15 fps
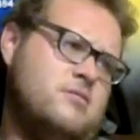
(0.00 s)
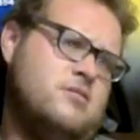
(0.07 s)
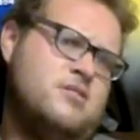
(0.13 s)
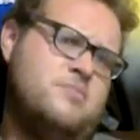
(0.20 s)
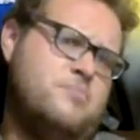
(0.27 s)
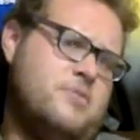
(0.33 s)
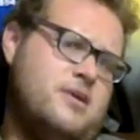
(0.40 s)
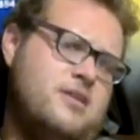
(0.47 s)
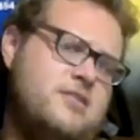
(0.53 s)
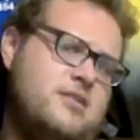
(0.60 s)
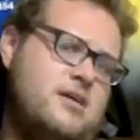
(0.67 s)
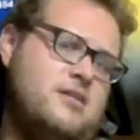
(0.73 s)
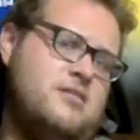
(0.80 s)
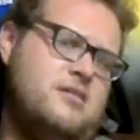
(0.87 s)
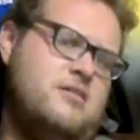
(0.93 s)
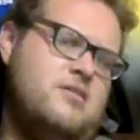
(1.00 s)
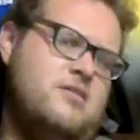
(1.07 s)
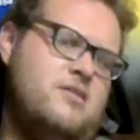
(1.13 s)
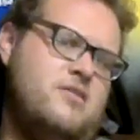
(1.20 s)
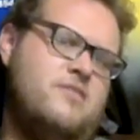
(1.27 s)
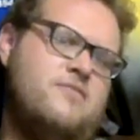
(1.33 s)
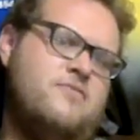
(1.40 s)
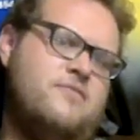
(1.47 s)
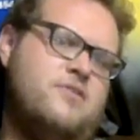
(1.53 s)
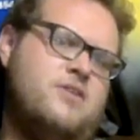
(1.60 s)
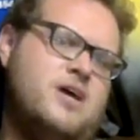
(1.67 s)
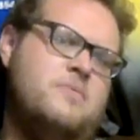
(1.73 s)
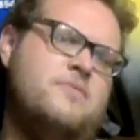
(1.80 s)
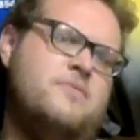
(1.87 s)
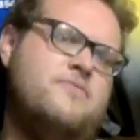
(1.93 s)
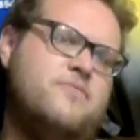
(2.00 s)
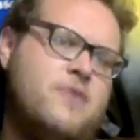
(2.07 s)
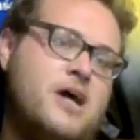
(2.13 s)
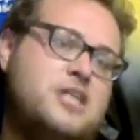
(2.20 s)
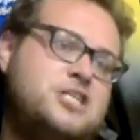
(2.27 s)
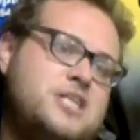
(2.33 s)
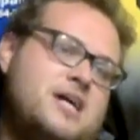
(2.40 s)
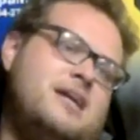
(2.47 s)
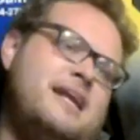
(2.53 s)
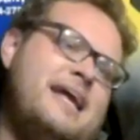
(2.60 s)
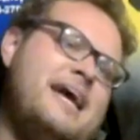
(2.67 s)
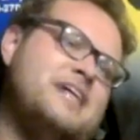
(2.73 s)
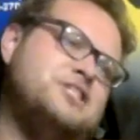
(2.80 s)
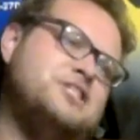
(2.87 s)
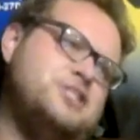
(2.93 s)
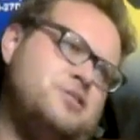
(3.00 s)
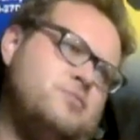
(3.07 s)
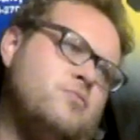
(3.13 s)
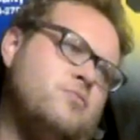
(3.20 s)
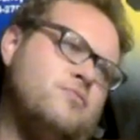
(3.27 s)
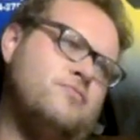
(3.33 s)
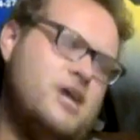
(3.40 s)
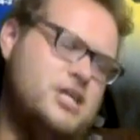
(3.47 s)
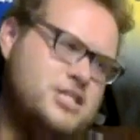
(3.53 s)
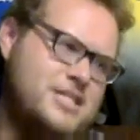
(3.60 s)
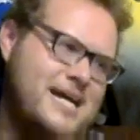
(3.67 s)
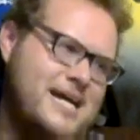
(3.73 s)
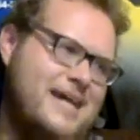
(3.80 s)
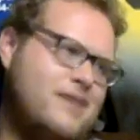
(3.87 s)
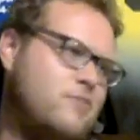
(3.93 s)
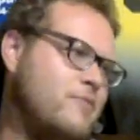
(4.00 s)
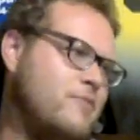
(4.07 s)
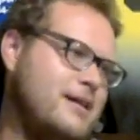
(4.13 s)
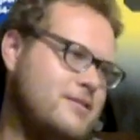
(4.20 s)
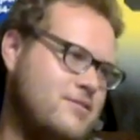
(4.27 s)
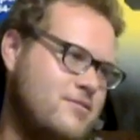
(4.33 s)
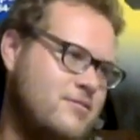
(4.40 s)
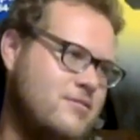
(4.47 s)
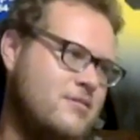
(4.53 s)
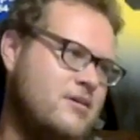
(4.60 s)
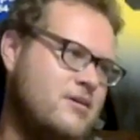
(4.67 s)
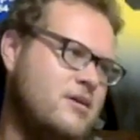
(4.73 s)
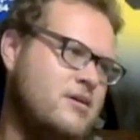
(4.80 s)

Spring season, you know, you're you're coming fresh out of nationals, fresh out of winter.